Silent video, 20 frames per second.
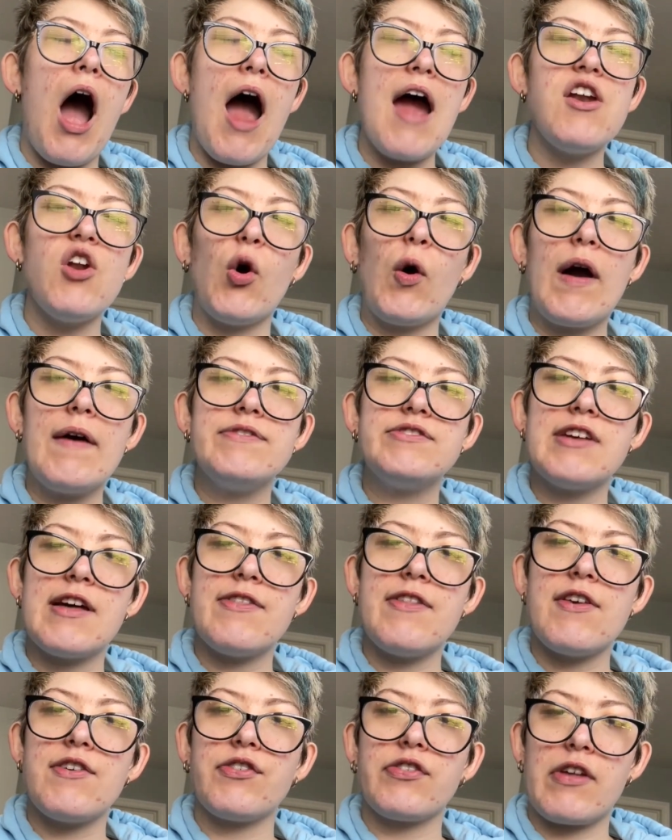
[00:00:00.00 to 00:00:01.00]
I know I've
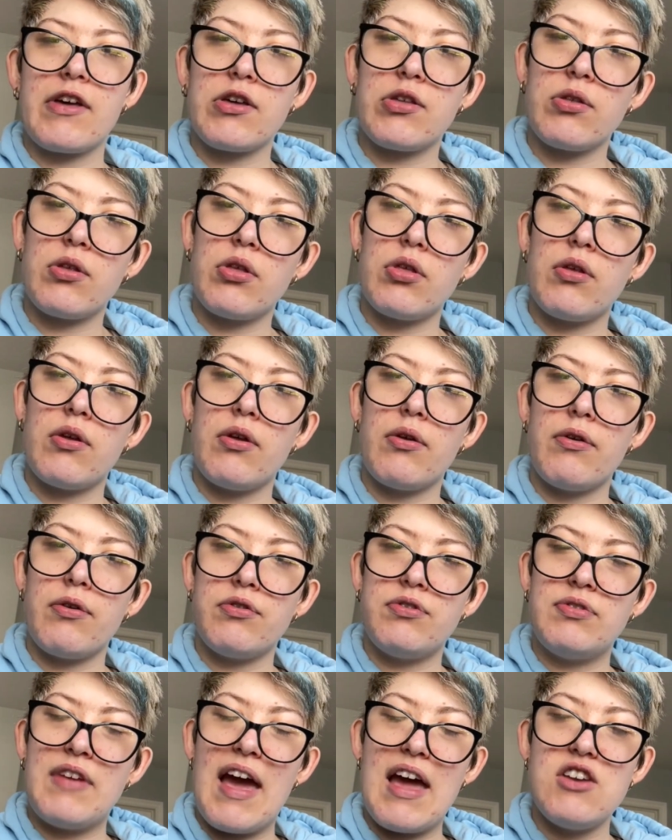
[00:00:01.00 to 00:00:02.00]
said this like
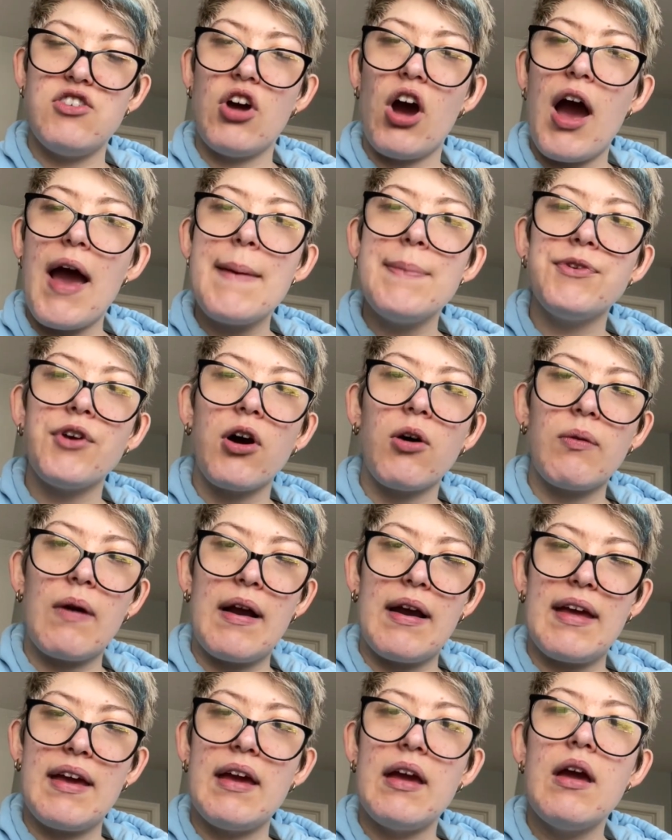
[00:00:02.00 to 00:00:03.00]
10 times
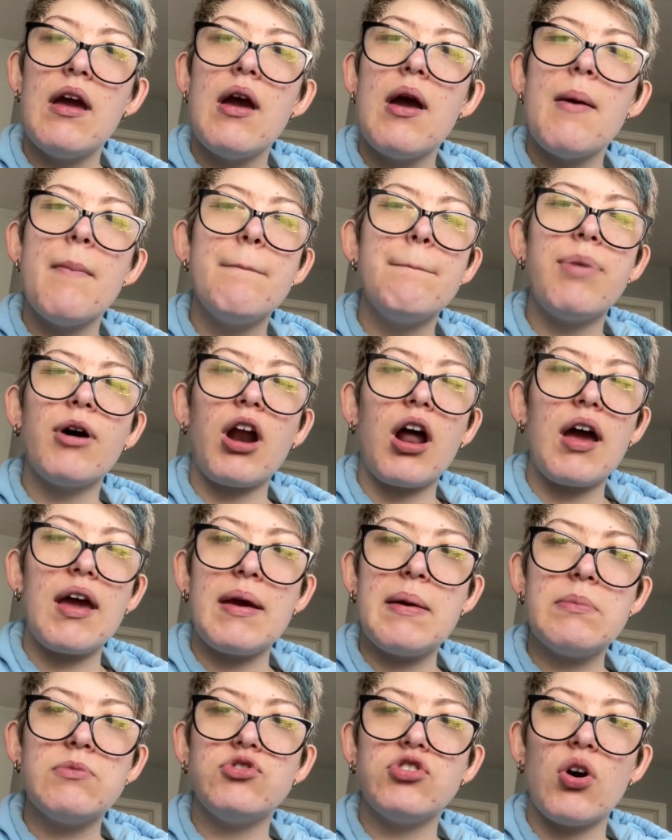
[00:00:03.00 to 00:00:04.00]
already, but
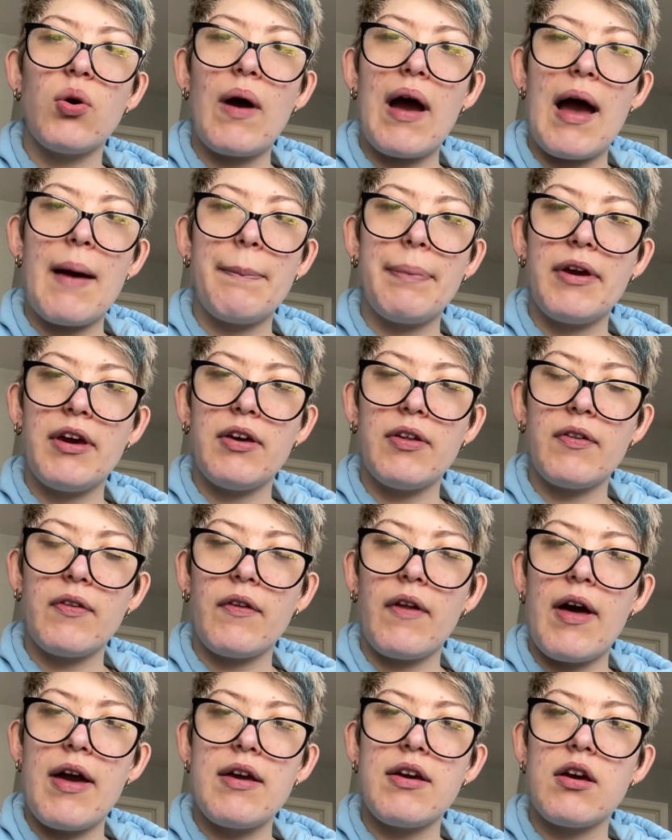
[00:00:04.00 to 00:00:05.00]
I am so happy.
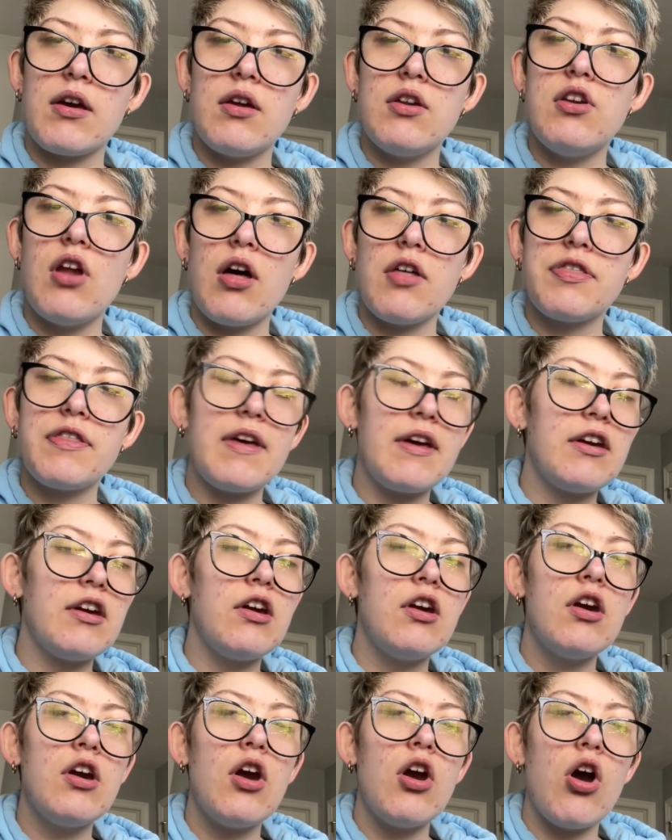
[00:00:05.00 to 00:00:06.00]
Like,
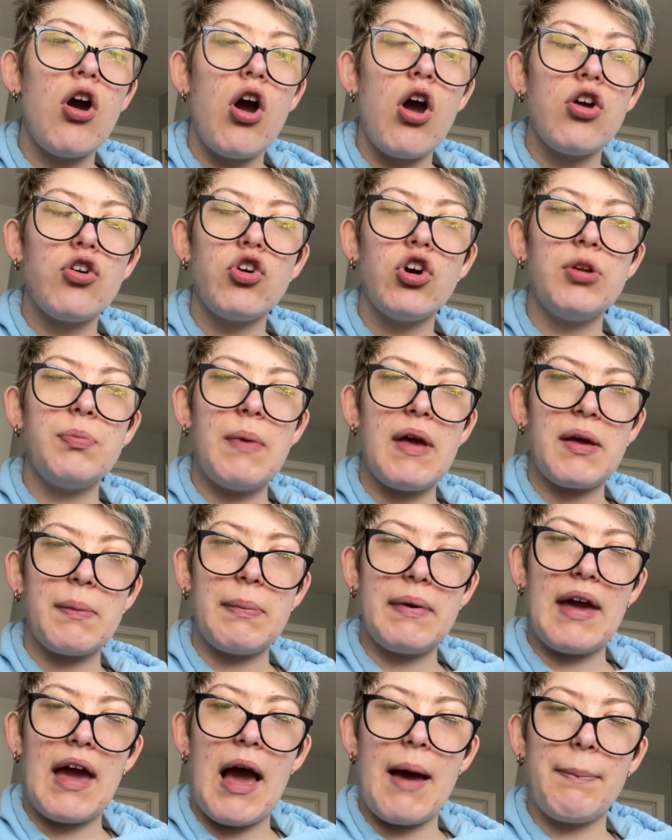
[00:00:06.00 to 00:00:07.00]
nothing could make
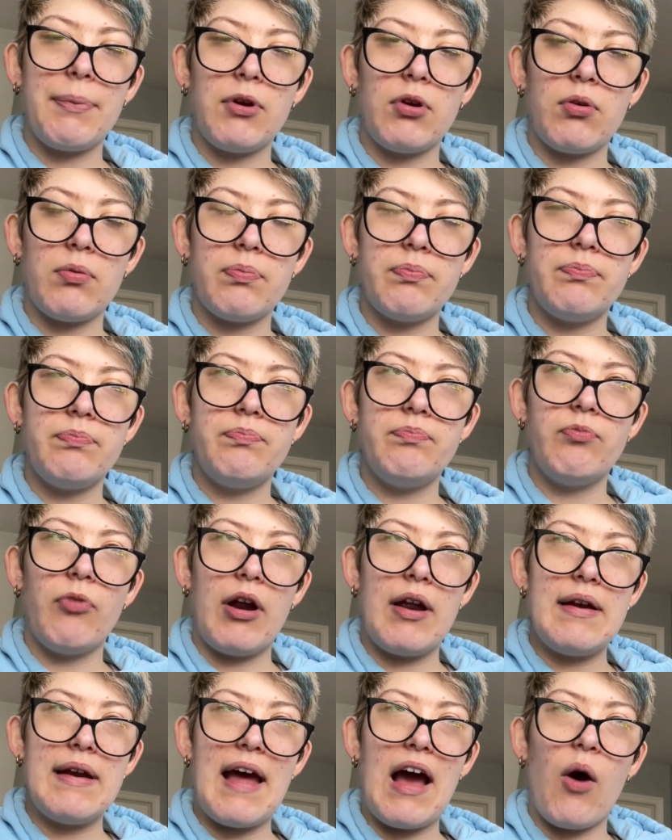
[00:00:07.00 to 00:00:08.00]
me happier
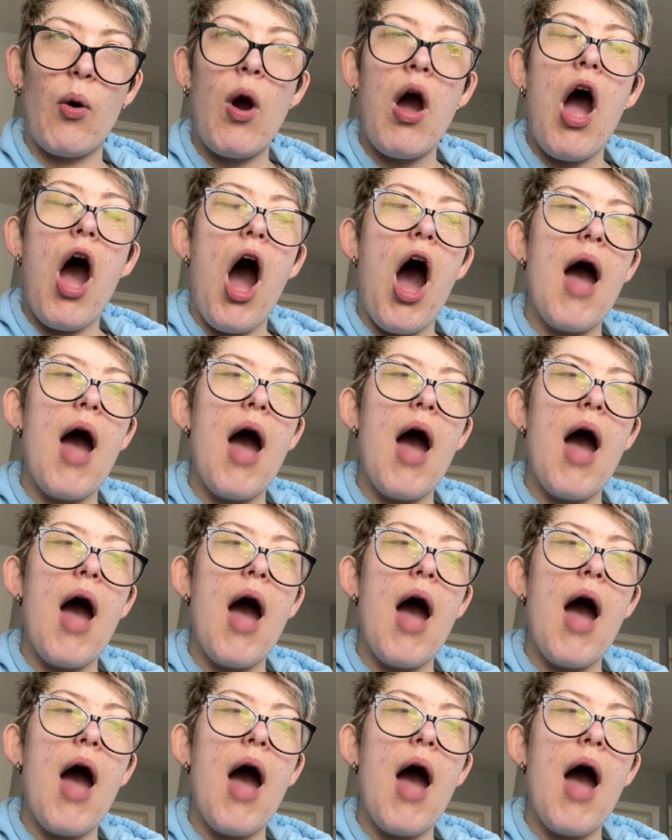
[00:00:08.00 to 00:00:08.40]
right now.